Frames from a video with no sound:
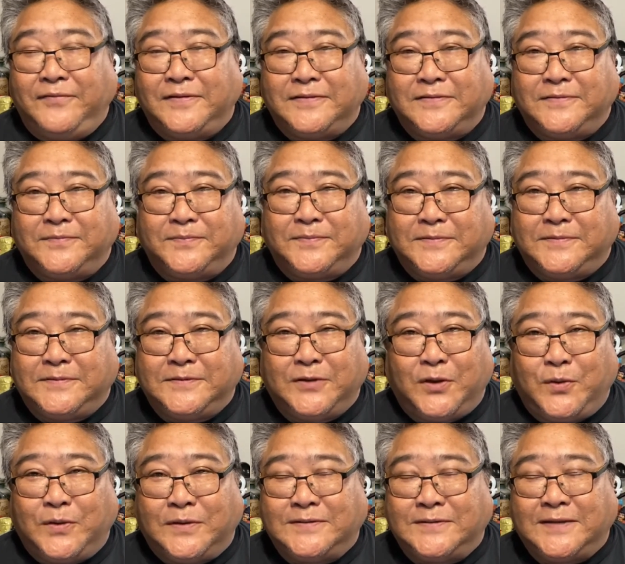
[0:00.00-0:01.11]
just
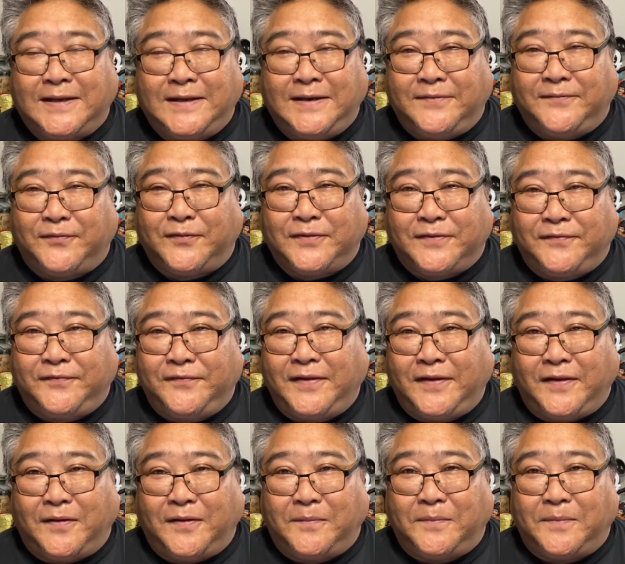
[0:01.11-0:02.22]
so excited for the
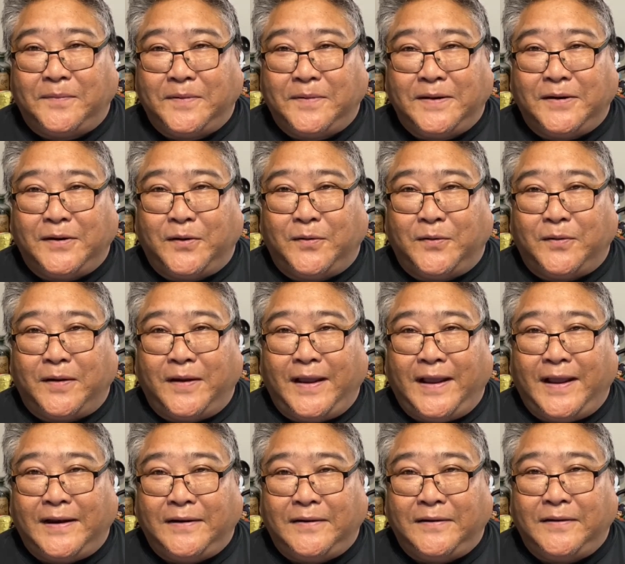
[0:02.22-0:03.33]
film, you know,
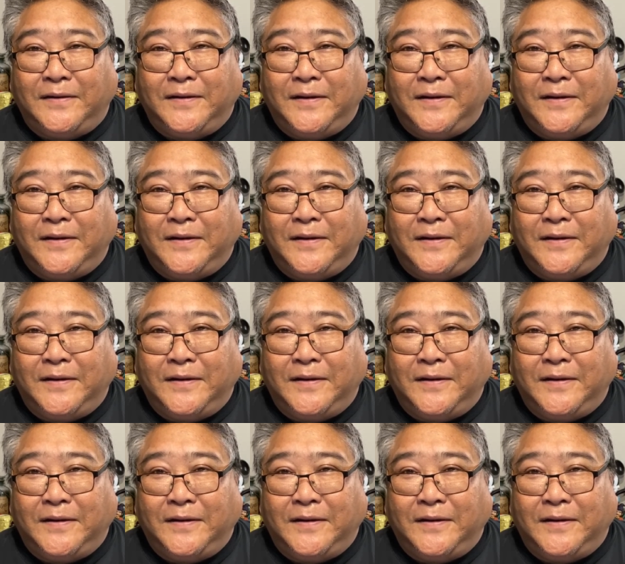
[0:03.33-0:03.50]
and